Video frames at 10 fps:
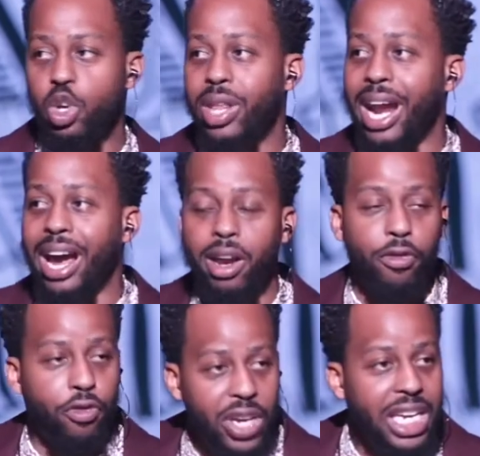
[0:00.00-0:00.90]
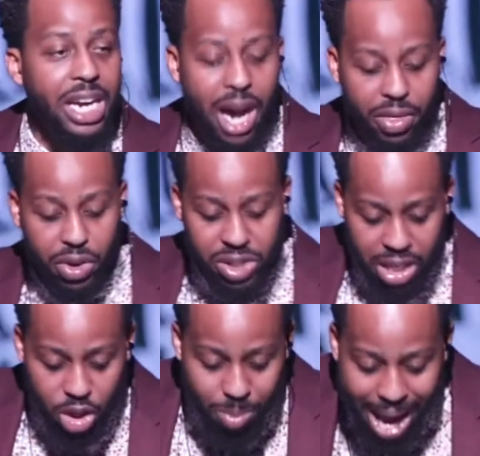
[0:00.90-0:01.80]
so that I can feed others
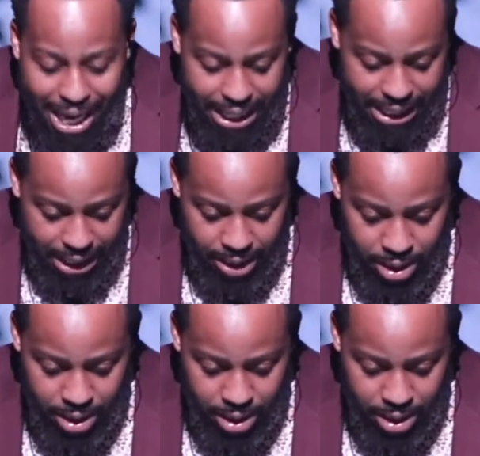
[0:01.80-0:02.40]
in humanity.